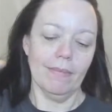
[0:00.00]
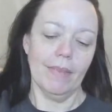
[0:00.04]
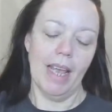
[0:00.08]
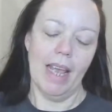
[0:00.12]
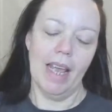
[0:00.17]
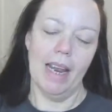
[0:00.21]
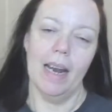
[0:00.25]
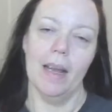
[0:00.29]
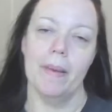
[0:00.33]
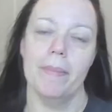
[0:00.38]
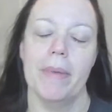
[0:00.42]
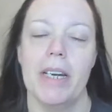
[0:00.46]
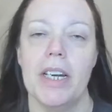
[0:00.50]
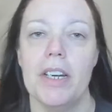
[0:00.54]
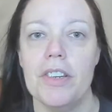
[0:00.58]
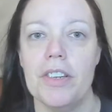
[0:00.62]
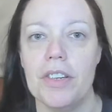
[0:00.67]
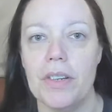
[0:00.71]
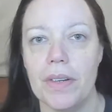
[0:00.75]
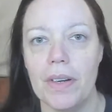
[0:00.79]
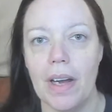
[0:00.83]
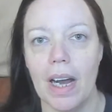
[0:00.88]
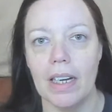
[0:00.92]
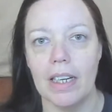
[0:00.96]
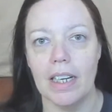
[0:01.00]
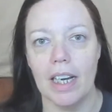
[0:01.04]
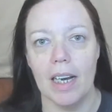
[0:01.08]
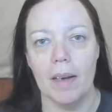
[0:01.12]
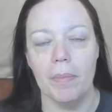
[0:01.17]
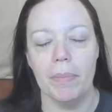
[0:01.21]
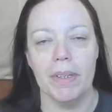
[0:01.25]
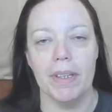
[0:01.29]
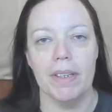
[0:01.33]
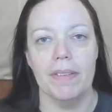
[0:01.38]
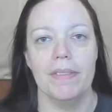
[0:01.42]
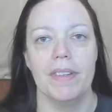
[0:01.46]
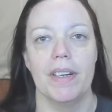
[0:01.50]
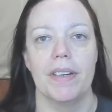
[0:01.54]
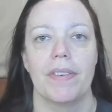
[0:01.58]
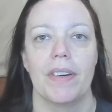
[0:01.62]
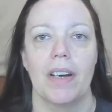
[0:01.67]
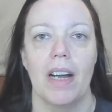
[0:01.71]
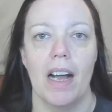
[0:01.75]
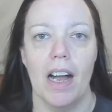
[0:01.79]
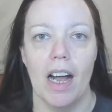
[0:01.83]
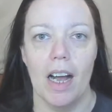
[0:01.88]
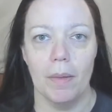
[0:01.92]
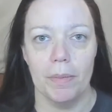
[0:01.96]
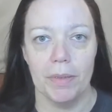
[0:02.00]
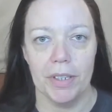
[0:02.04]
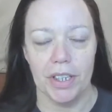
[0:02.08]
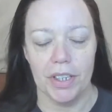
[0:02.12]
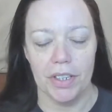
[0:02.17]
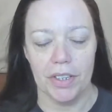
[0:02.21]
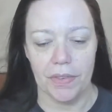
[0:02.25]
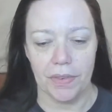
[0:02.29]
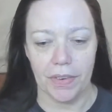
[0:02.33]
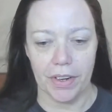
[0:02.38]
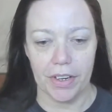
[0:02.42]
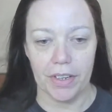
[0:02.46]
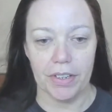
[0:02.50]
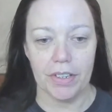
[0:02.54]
and I'm going to do a couple of different options for you.